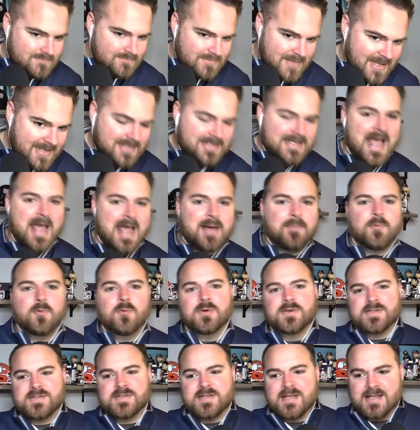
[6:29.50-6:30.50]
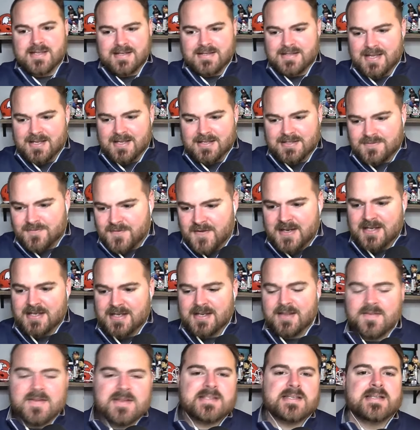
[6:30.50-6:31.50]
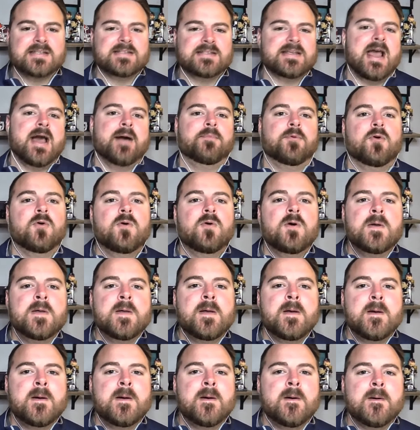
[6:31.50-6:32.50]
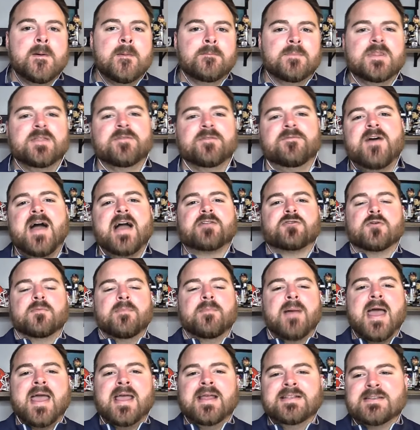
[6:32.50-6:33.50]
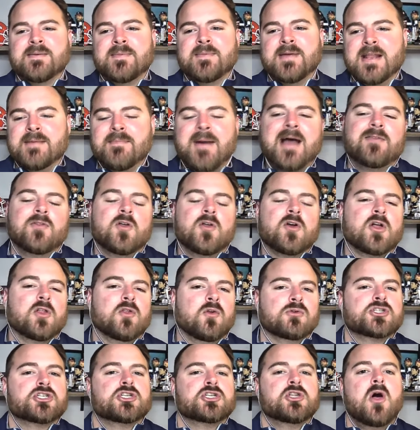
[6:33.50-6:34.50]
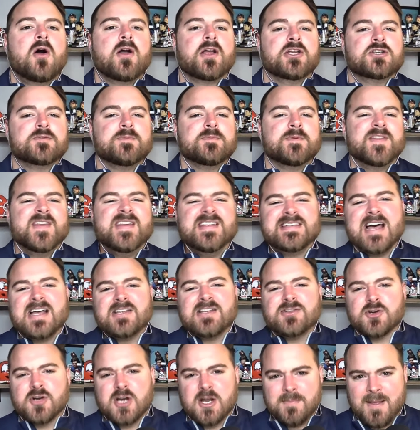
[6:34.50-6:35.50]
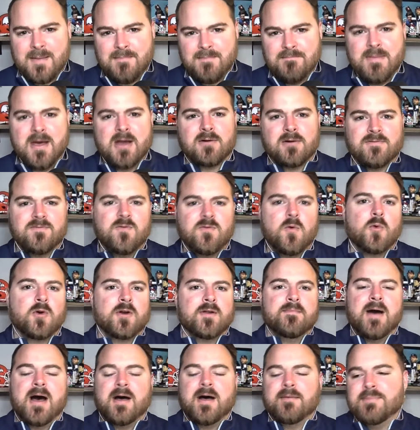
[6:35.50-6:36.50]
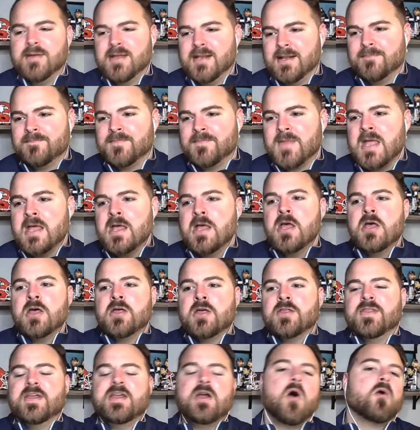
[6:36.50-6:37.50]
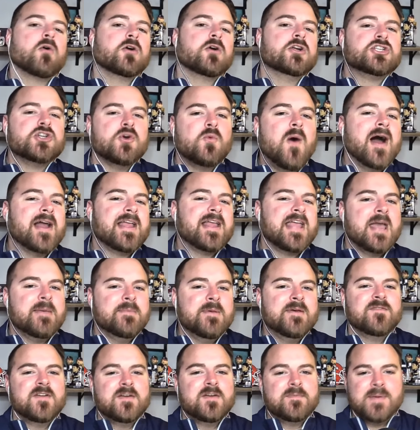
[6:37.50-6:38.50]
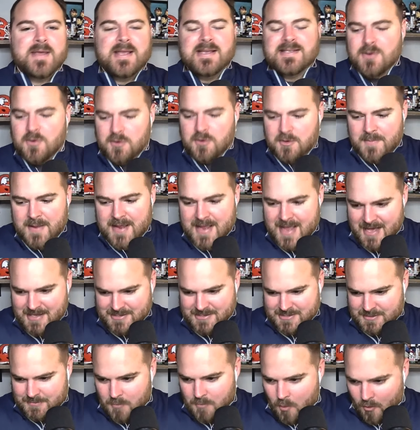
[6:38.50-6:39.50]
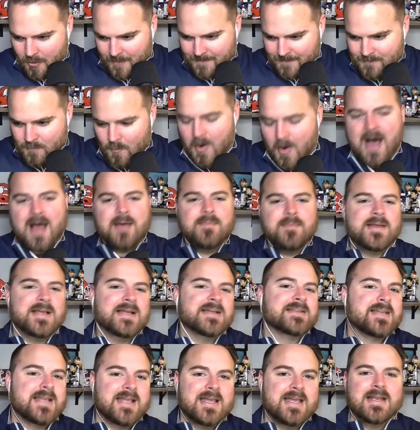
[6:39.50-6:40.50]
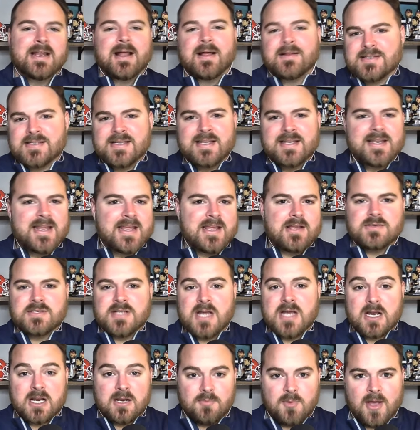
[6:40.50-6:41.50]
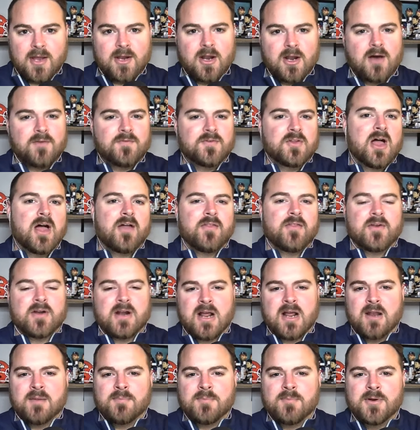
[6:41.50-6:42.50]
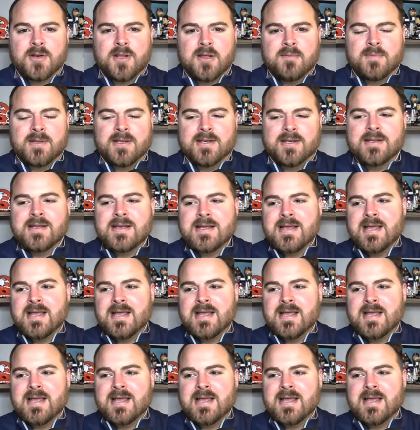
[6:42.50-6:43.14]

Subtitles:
example is fitting to this example, but the fact remains, I mean, it might look a little sluggish, but these guys are going to be better for it, in my opinion. The Orange and White Game MVP is going to be Gasson Moore. Why? Because, again, I said Nico's not going to play an awful lot. They're not going to put him in